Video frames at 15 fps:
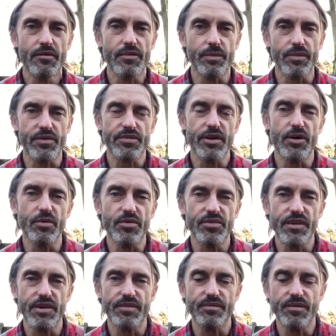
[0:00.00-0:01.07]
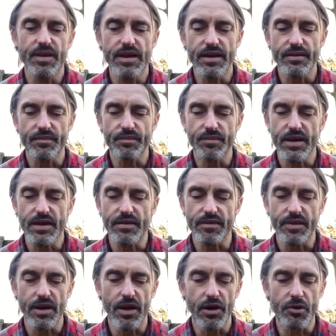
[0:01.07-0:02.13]
from the souls in, in, in
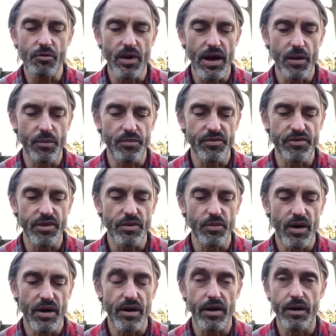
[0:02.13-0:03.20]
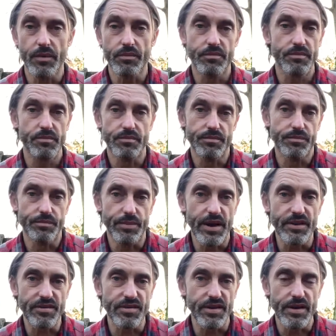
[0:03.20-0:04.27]
the light realms who are
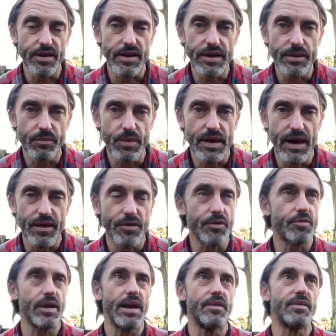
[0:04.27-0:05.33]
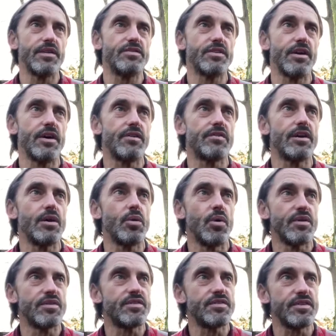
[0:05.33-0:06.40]
basically gathered around this earth in
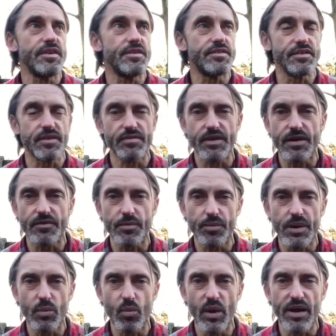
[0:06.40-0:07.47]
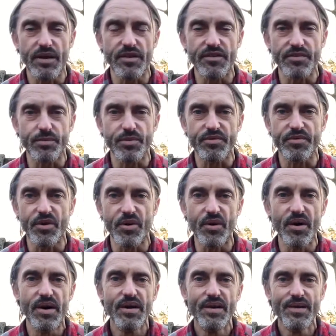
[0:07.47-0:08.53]
quantities that have never been witnessed
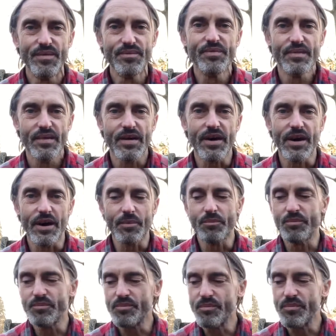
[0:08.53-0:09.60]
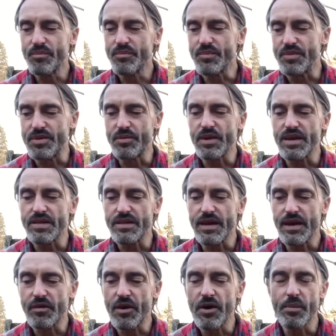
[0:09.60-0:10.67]
before, um, doing
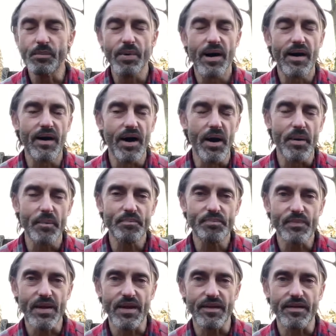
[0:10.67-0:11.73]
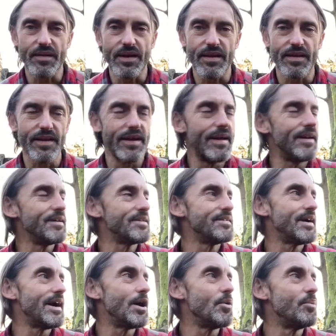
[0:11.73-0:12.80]
their own part, and, and they're here
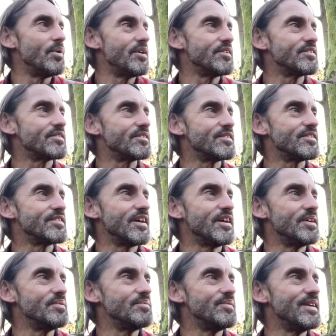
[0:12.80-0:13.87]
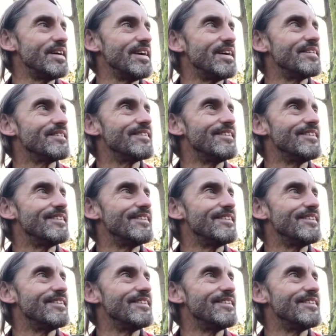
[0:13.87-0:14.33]
to help us. So, yeah.